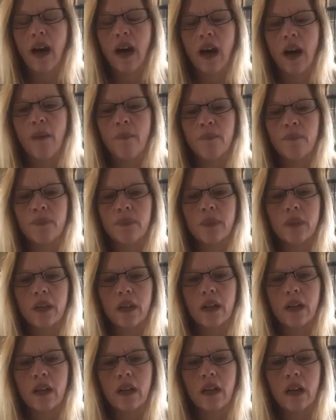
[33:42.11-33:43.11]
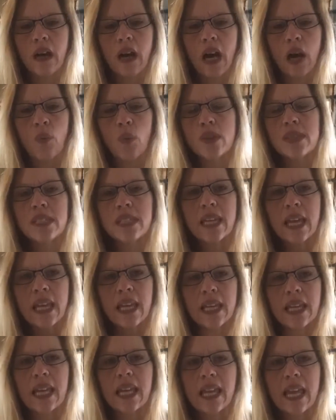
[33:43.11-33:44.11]
I wasn't
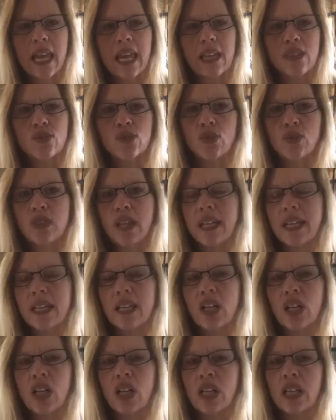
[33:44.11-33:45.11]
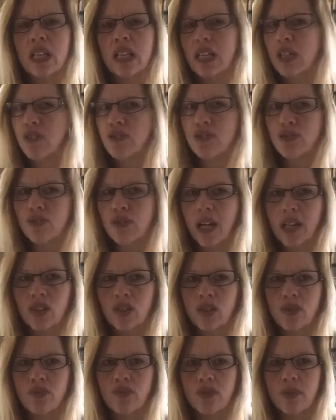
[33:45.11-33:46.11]
getting any answers, any clear
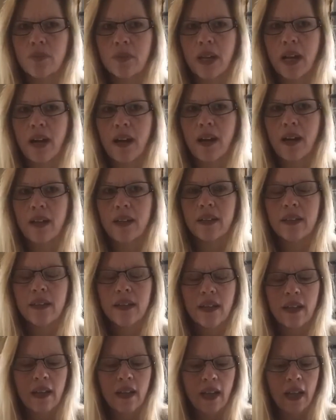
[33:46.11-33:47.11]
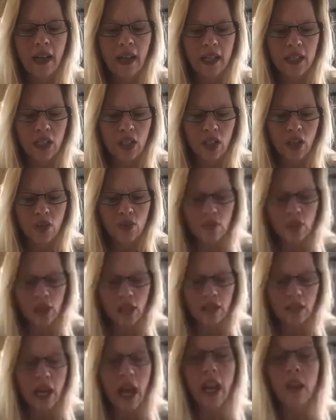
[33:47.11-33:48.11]
direction from God. And you know,
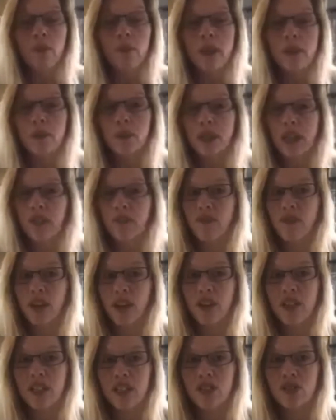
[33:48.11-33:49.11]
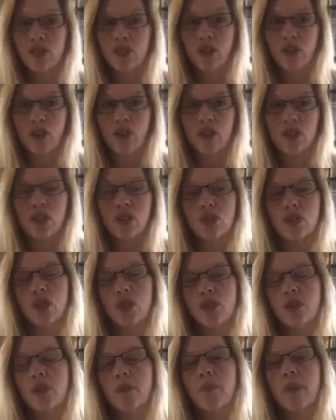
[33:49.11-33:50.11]
a lot of people get very discouraged and
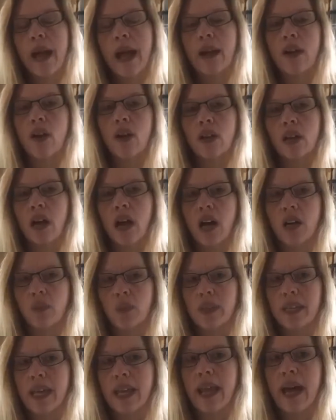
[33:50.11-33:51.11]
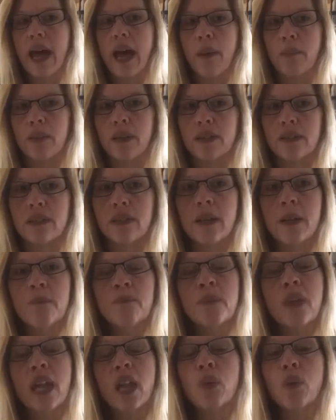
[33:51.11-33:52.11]
turn their back on God when that happens.
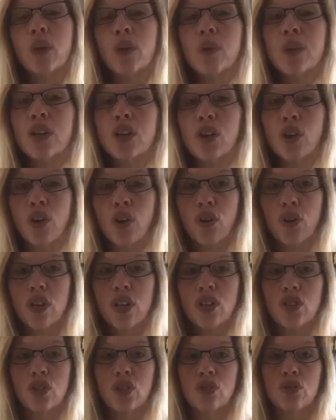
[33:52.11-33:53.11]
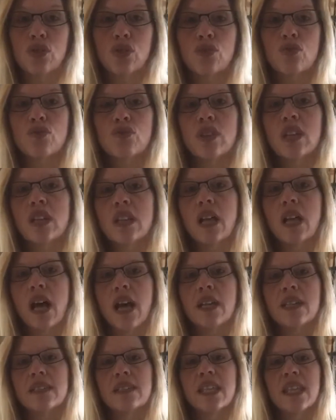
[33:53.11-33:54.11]
And I want to encourage you to
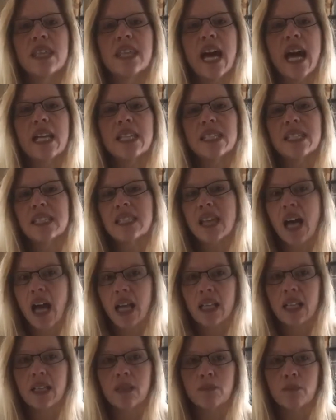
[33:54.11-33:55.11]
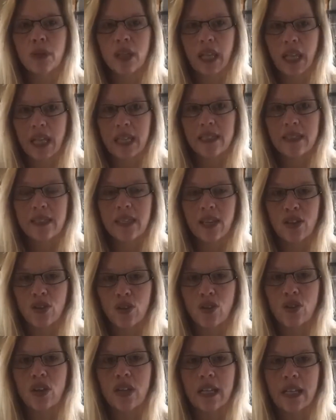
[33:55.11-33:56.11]
realize that that silent place that
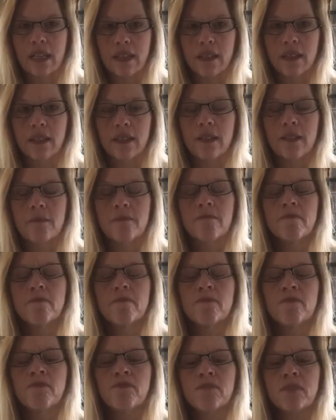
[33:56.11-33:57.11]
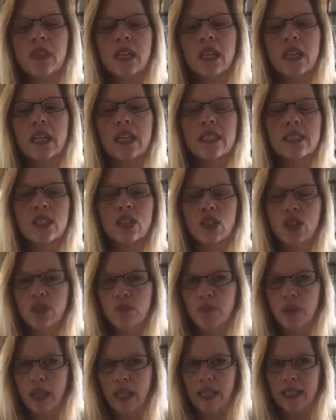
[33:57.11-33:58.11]
you're in is a
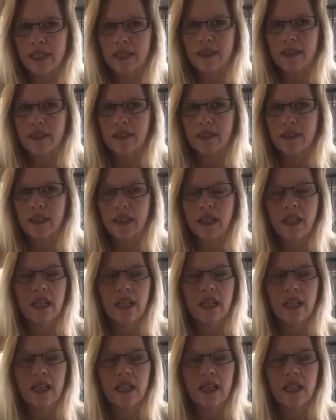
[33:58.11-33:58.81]
good place.